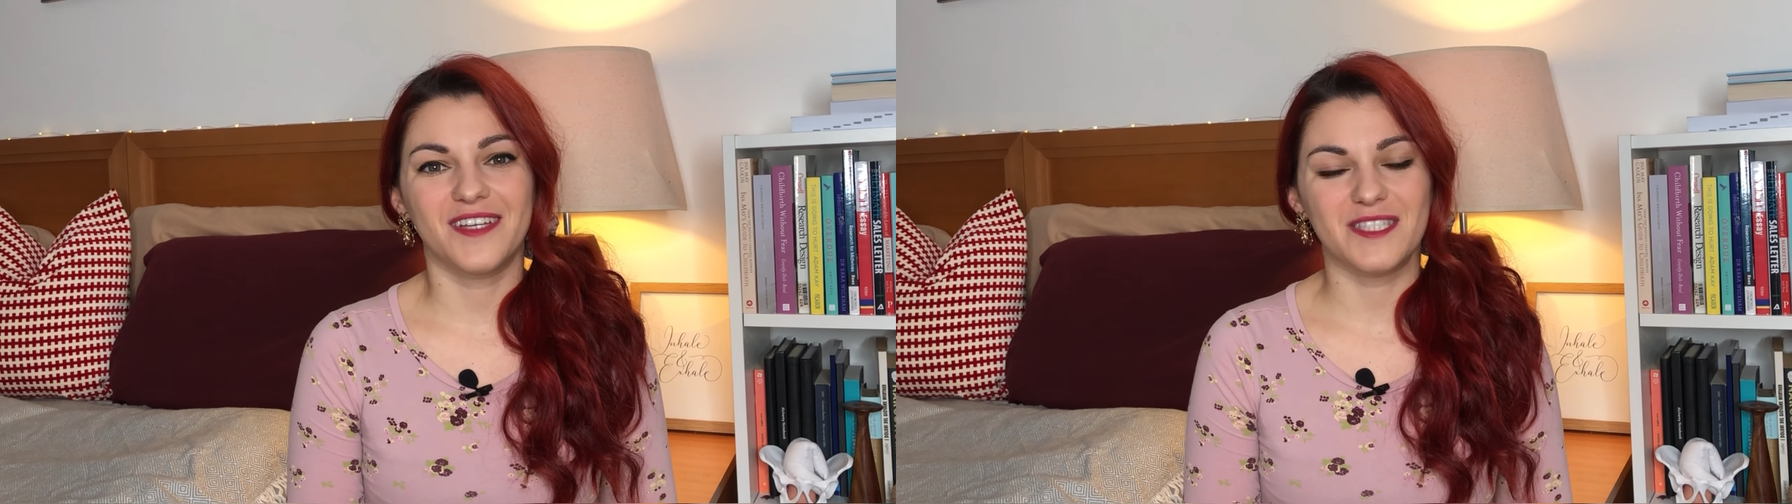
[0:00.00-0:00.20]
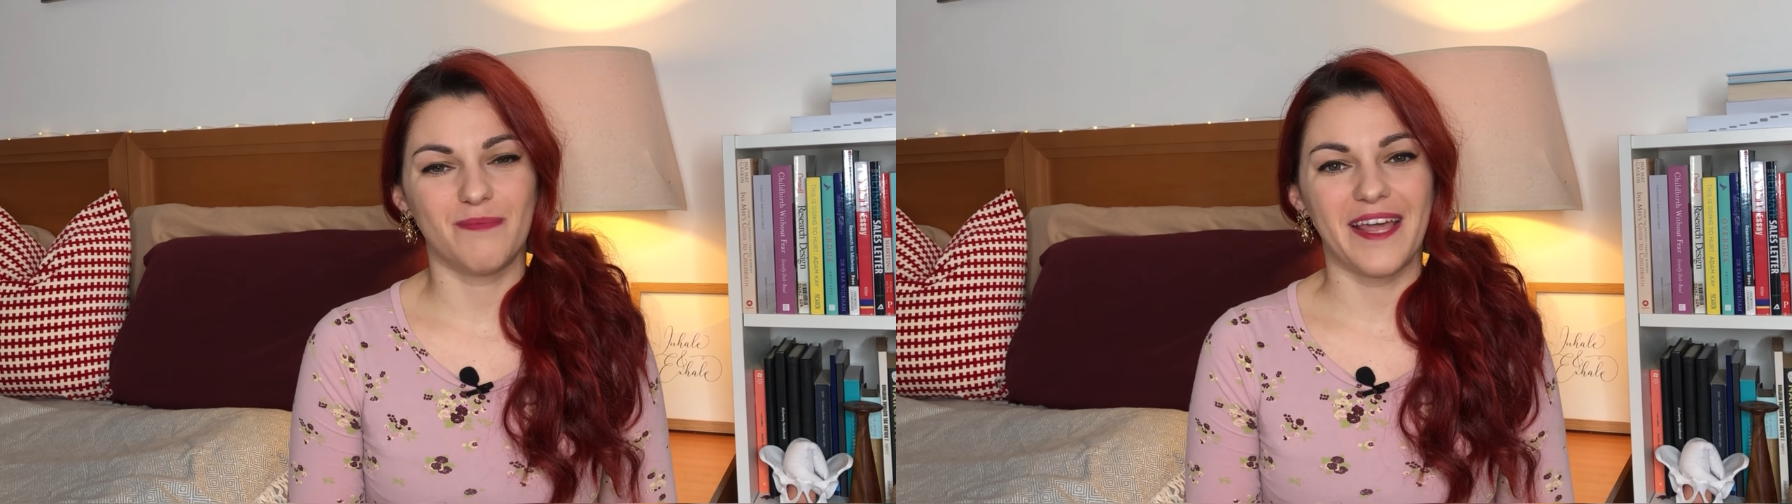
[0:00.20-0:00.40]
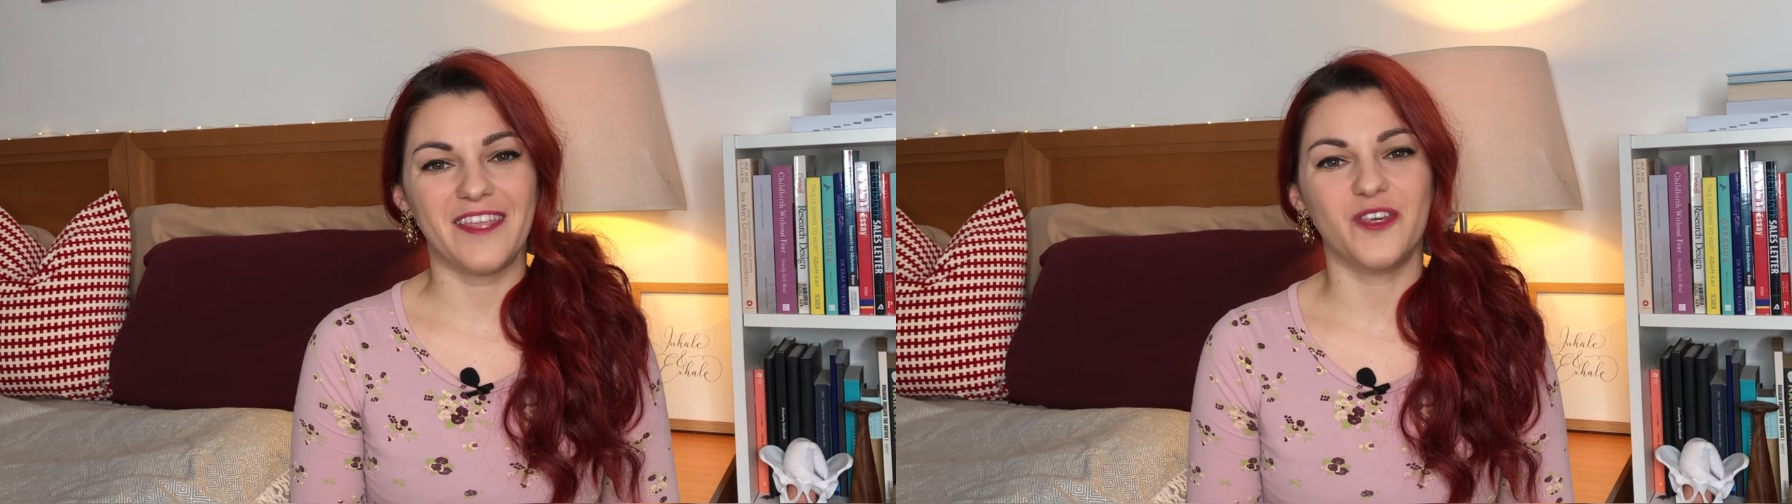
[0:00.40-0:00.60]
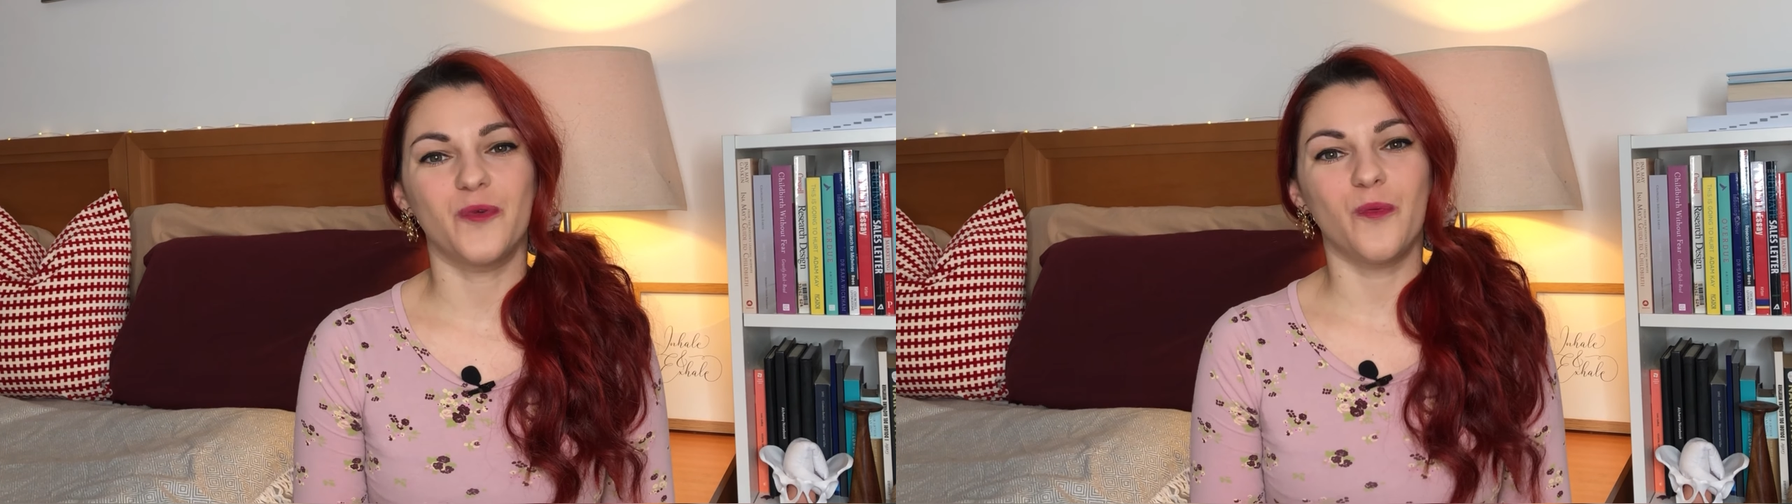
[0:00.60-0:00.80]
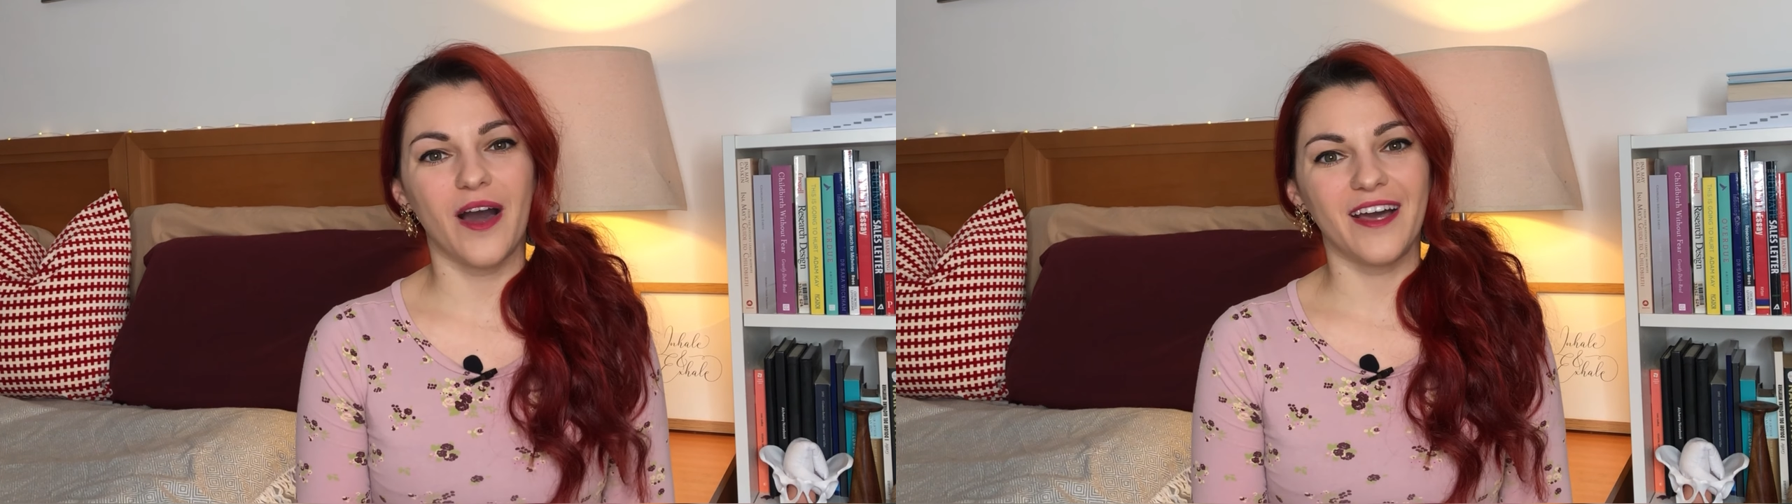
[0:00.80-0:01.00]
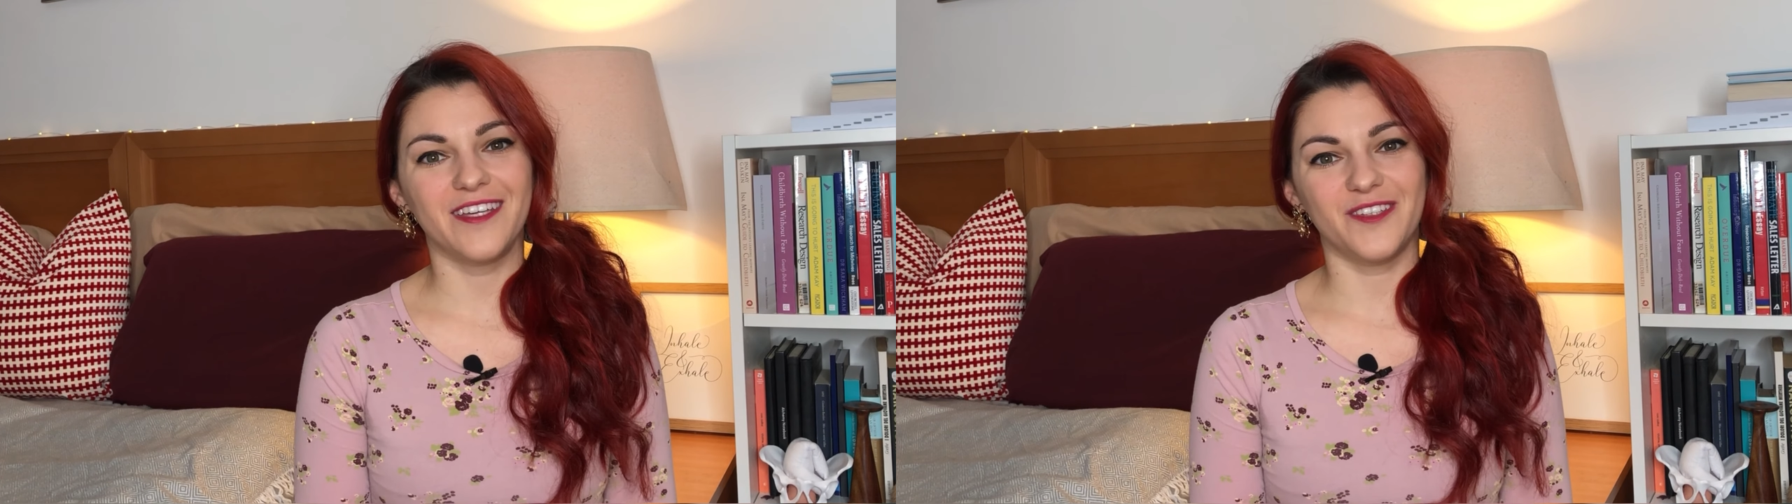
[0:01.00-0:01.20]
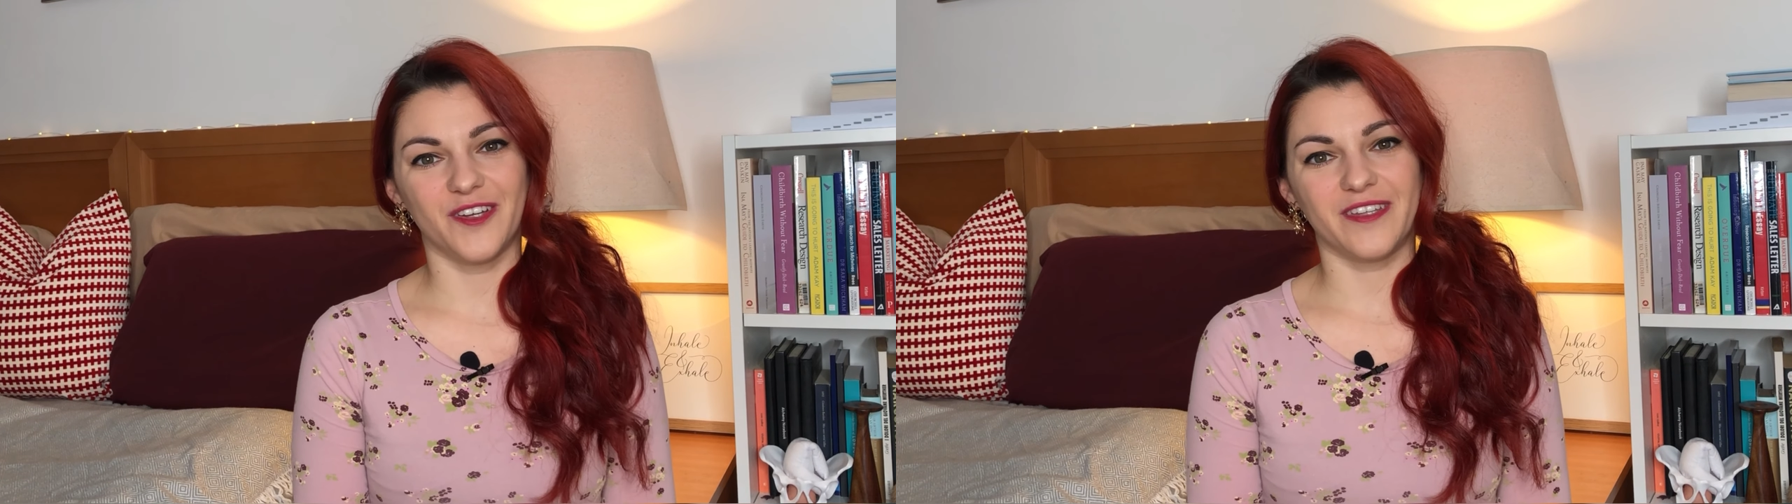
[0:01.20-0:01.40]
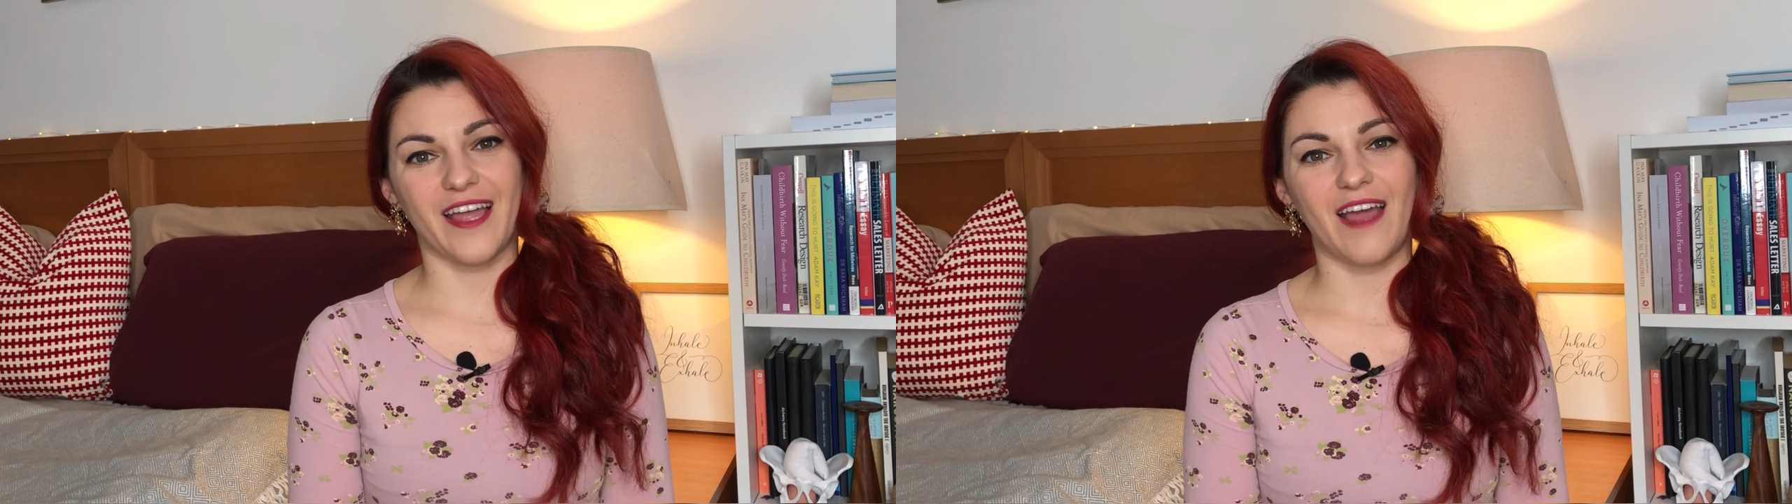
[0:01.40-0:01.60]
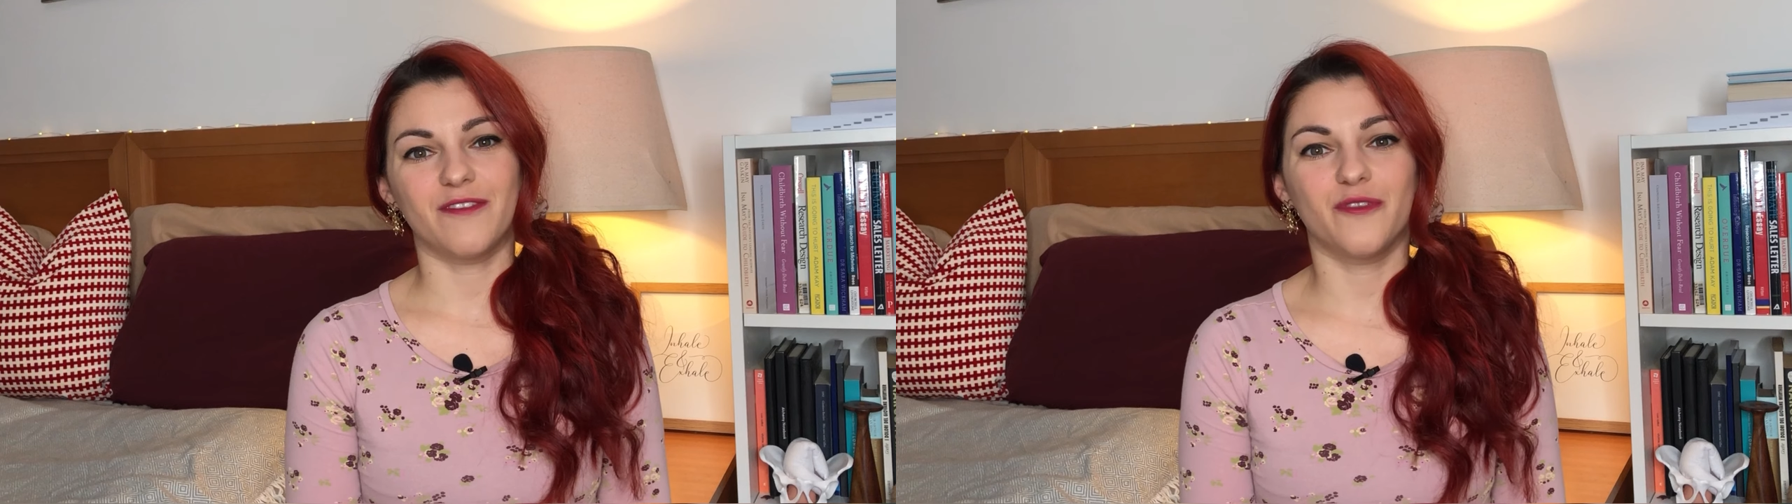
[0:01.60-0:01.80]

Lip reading: explain you why you don't have